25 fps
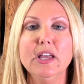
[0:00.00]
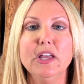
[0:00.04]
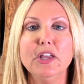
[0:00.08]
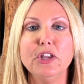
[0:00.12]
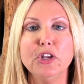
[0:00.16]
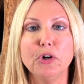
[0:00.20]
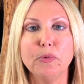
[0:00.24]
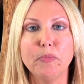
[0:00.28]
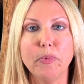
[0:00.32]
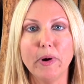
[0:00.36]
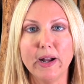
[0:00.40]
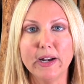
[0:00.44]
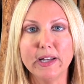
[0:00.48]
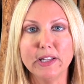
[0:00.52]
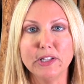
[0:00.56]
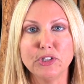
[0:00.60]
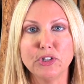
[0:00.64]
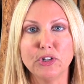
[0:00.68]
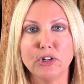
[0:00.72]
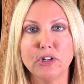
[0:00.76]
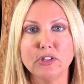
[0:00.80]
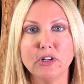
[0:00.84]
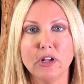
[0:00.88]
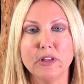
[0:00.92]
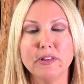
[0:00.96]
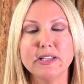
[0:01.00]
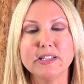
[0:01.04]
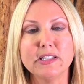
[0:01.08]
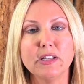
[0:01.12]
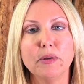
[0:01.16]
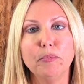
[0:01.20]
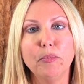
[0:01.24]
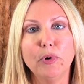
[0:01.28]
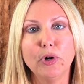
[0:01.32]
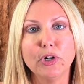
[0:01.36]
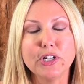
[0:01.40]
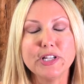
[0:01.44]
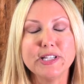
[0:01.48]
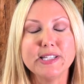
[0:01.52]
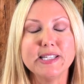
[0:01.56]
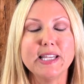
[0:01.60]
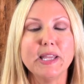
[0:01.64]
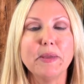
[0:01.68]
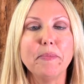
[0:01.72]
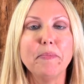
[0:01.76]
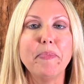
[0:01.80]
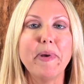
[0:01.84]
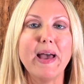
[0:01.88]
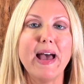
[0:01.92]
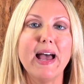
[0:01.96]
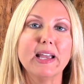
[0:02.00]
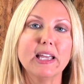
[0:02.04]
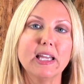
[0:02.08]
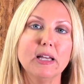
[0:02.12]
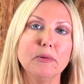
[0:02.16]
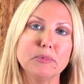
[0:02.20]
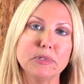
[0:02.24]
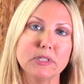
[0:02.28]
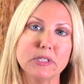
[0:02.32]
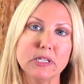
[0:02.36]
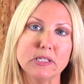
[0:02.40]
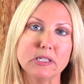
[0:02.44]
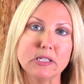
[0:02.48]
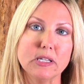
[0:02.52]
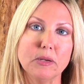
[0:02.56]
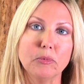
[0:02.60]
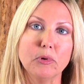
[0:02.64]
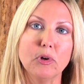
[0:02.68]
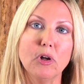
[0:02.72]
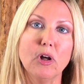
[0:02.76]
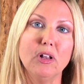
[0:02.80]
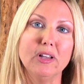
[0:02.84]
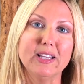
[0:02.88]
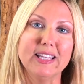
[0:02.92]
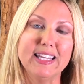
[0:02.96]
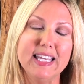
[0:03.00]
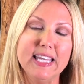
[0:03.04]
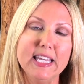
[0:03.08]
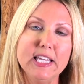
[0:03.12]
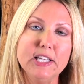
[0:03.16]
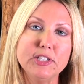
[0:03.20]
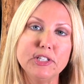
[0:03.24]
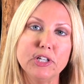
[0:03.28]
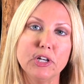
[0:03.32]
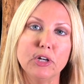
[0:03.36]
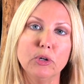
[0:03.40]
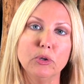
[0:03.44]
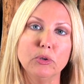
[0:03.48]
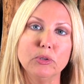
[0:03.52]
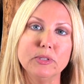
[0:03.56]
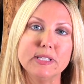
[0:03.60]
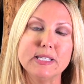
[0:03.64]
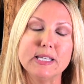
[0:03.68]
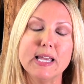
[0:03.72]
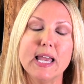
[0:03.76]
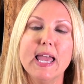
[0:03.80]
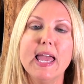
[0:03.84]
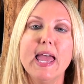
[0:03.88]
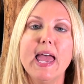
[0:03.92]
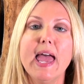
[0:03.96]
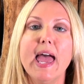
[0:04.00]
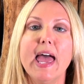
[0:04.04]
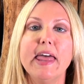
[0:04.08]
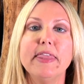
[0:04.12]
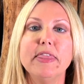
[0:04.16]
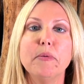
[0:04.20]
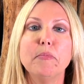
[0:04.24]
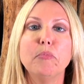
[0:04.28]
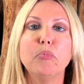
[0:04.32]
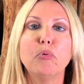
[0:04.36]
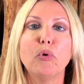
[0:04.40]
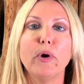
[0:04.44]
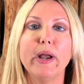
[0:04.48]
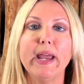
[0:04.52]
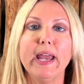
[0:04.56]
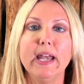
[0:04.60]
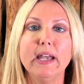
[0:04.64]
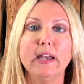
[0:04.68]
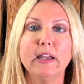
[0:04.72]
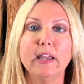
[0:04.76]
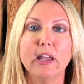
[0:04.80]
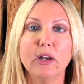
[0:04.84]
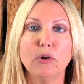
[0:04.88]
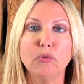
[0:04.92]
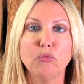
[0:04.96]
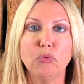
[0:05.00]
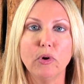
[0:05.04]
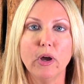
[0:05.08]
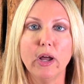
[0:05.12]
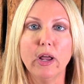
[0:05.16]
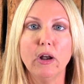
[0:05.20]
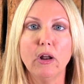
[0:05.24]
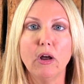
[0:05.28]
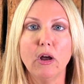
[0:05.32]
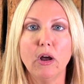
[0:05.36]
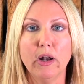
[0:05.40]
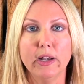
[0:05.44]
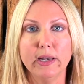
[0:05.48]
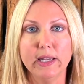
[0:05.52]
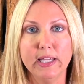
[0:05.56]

your body turns on this emergency backup system called ketones, and the brain can run on